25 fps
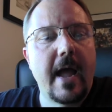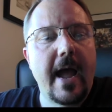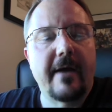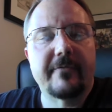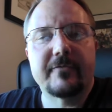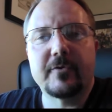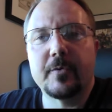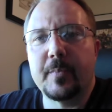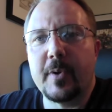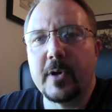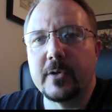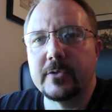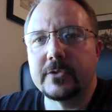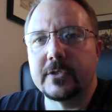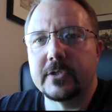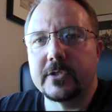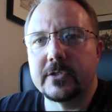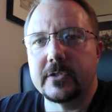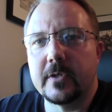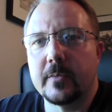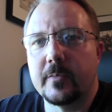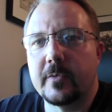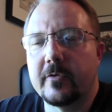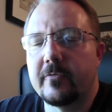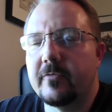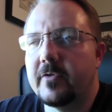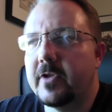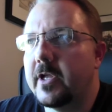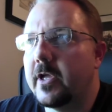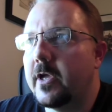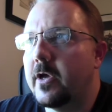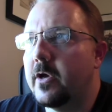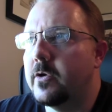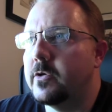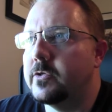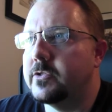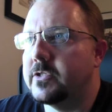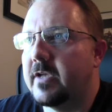after posting some of the
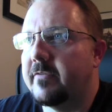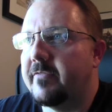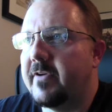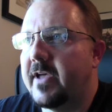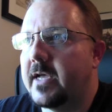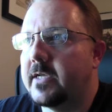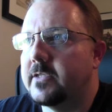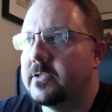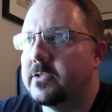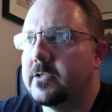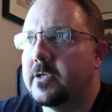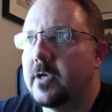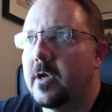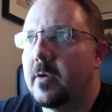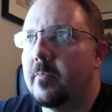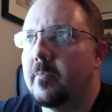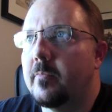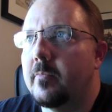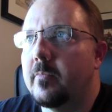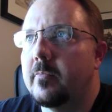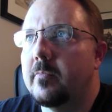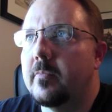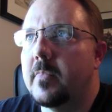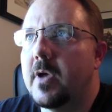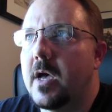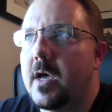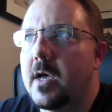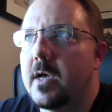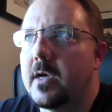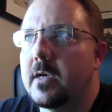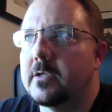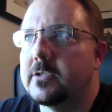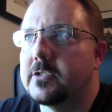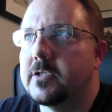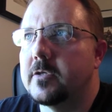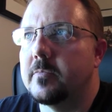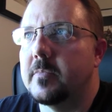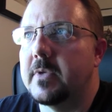videos, I've had
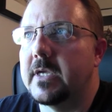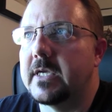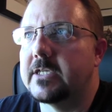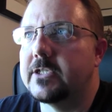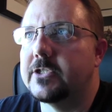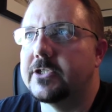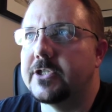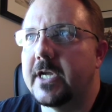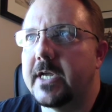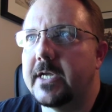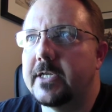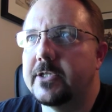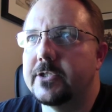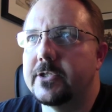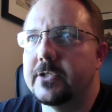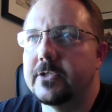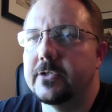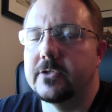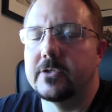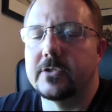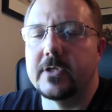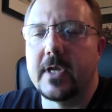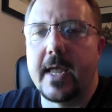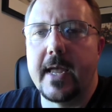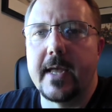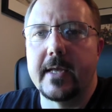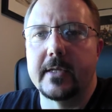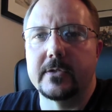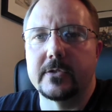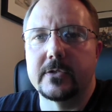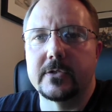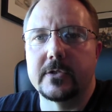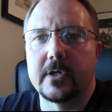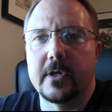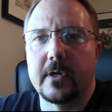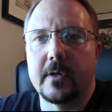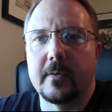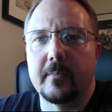some exchanges
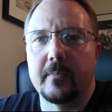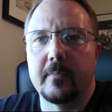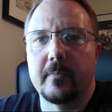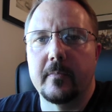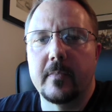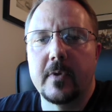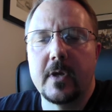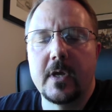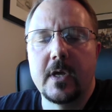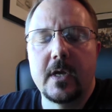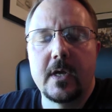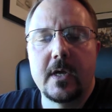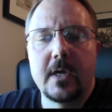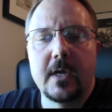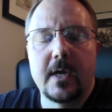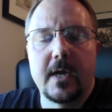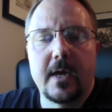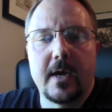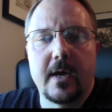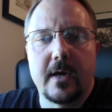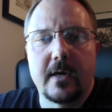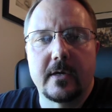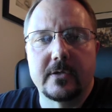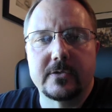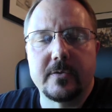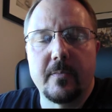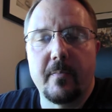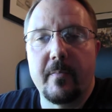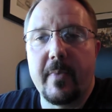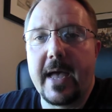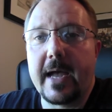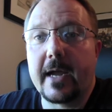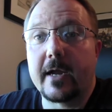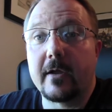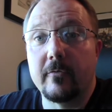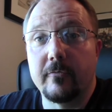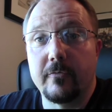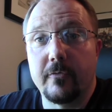and some
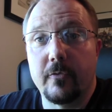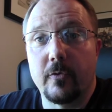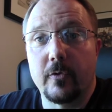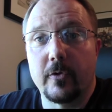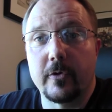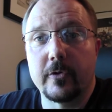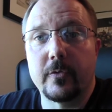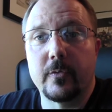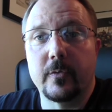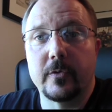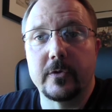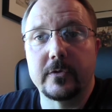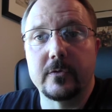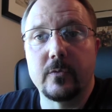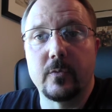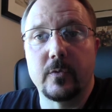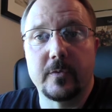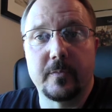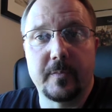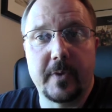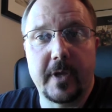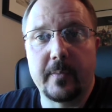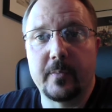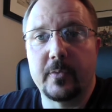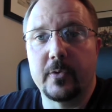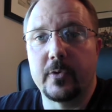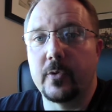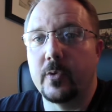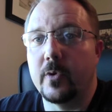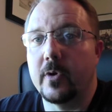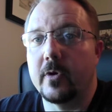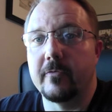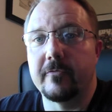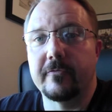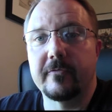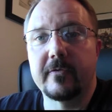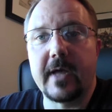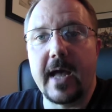back and forth with people
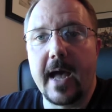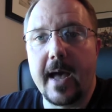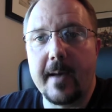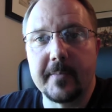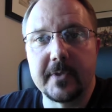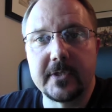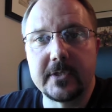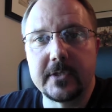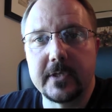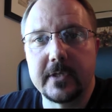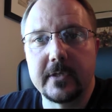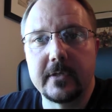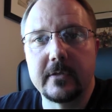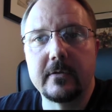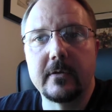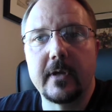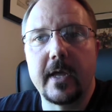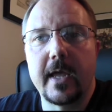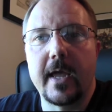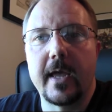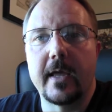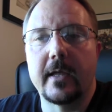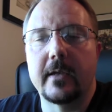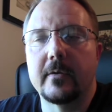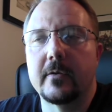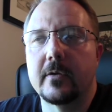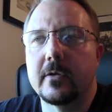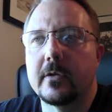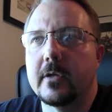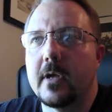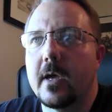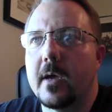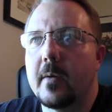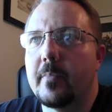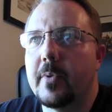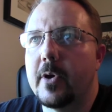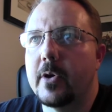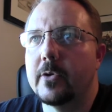who have commented and
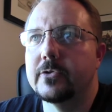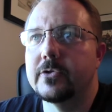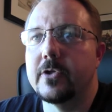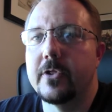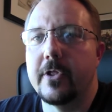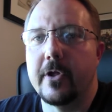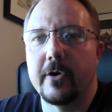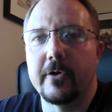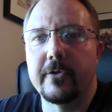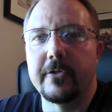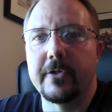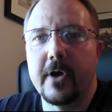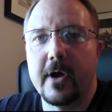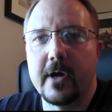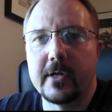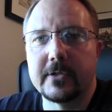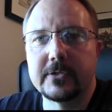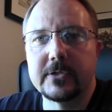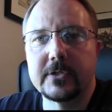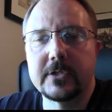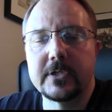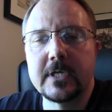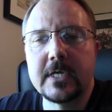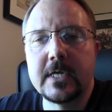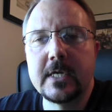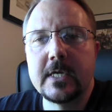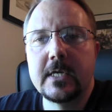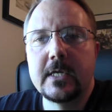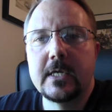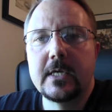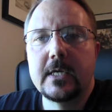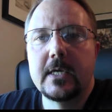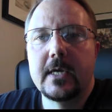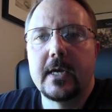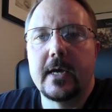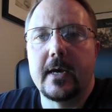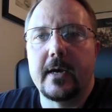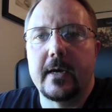posted their thoughts
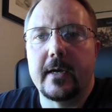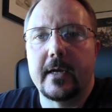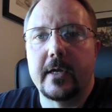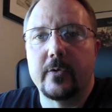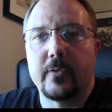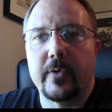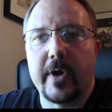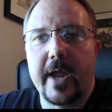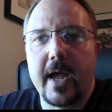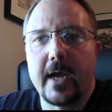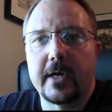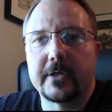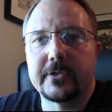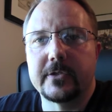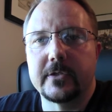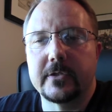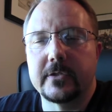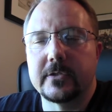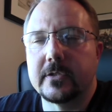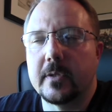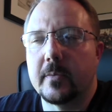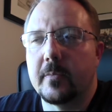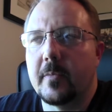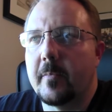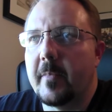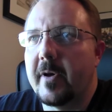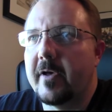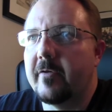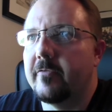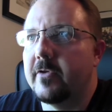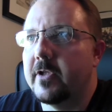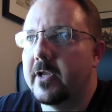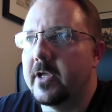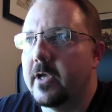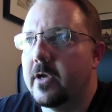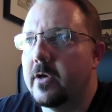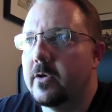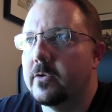in reaction to some of my
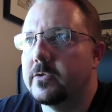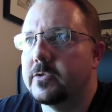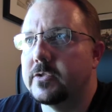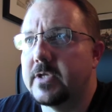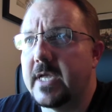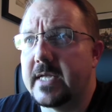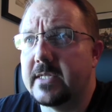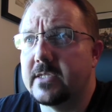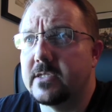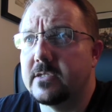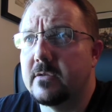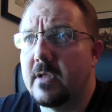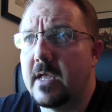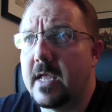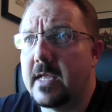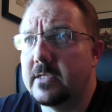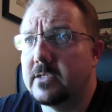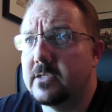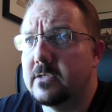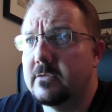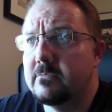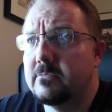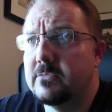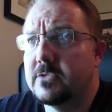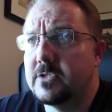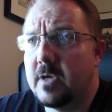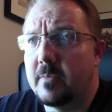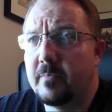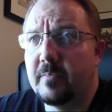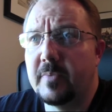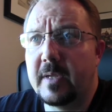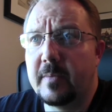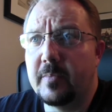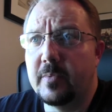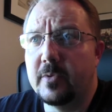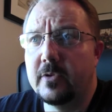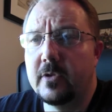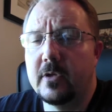videos, and some
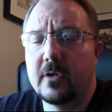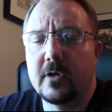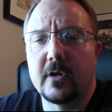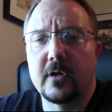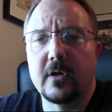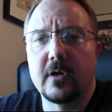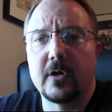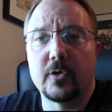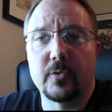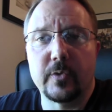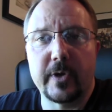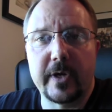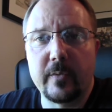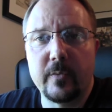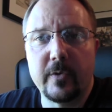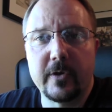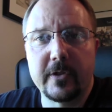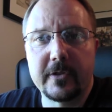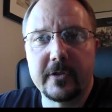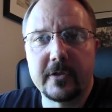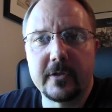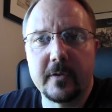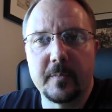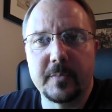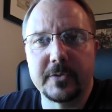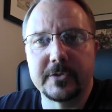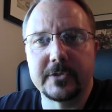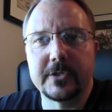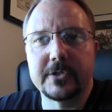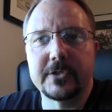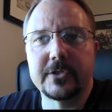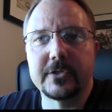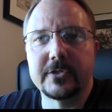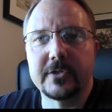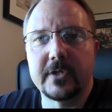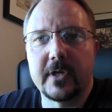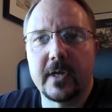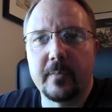people agree with the
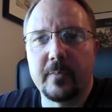positions